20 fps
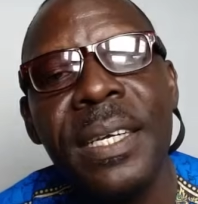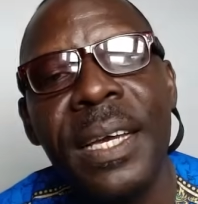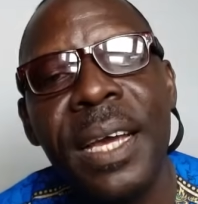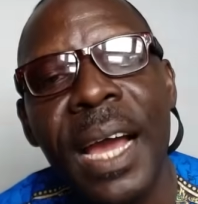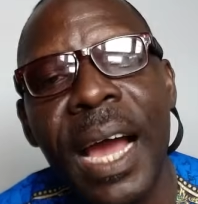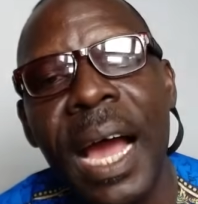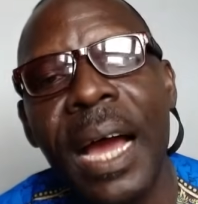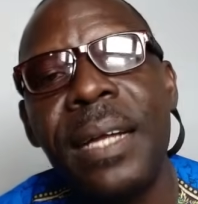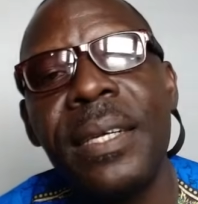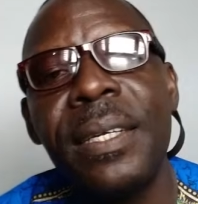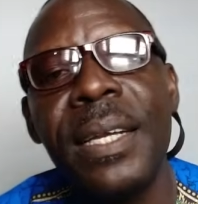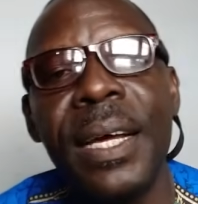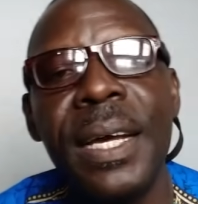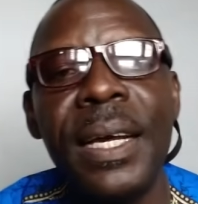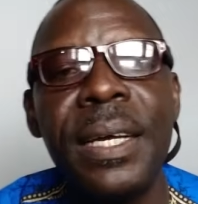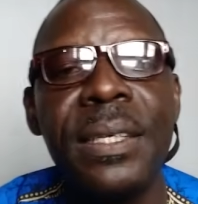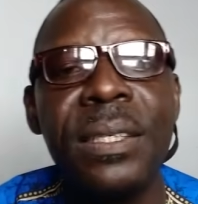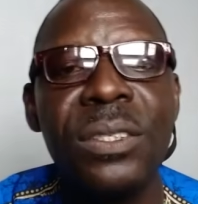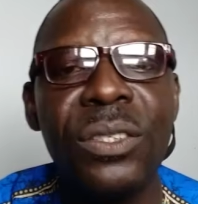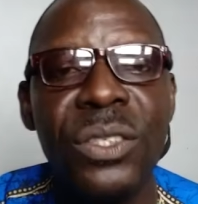
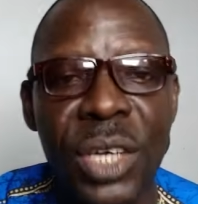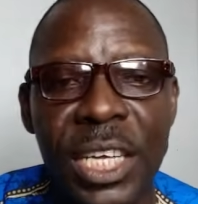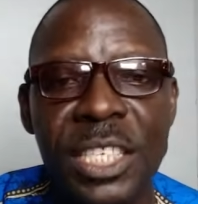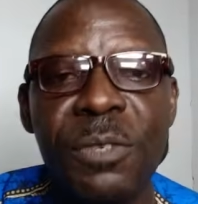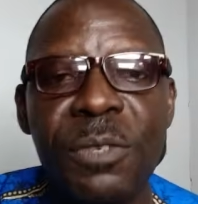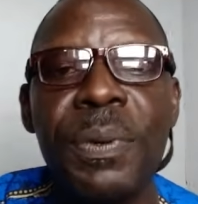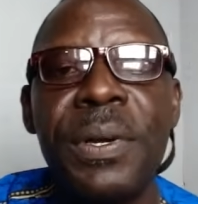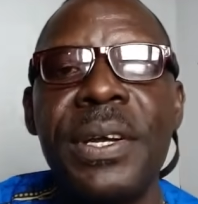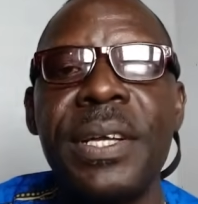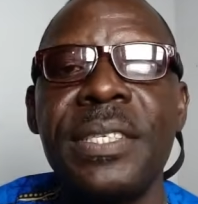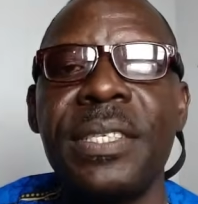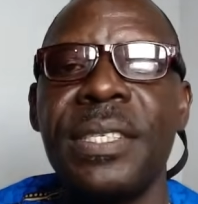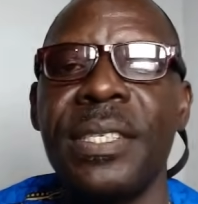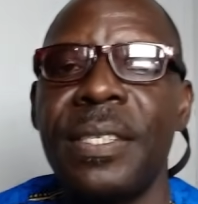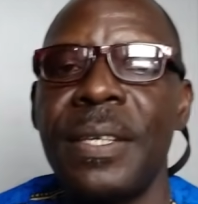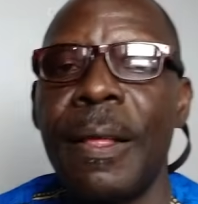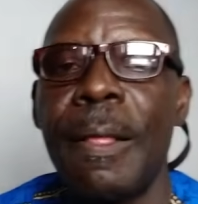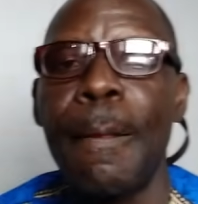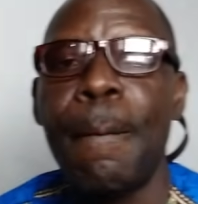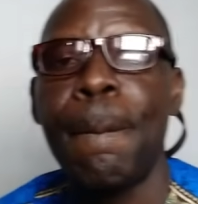and transparency.
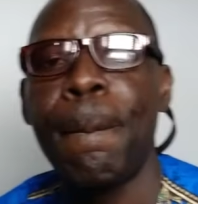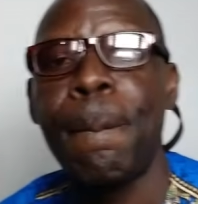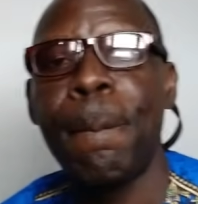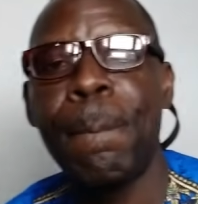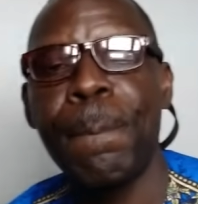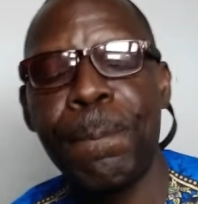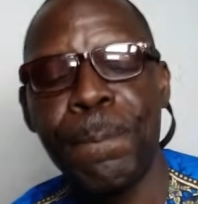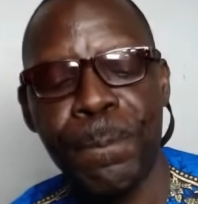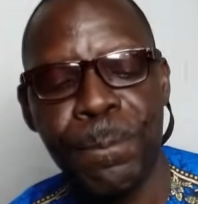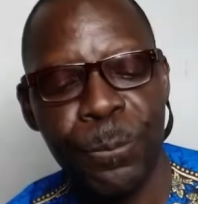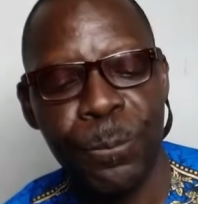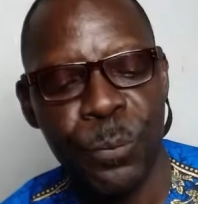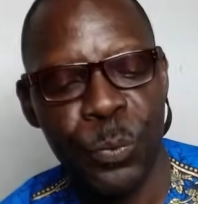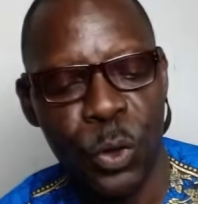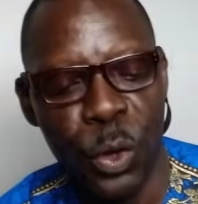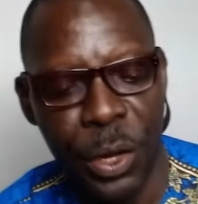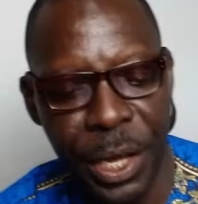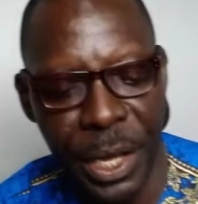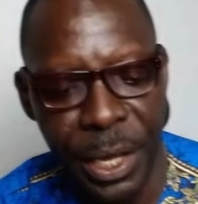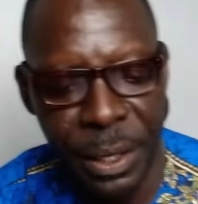
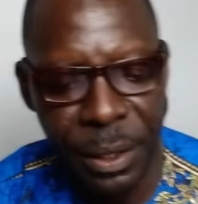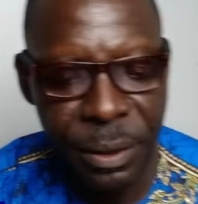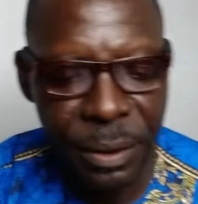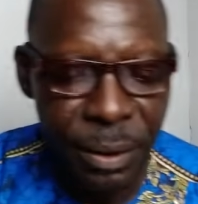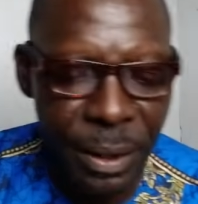Okay?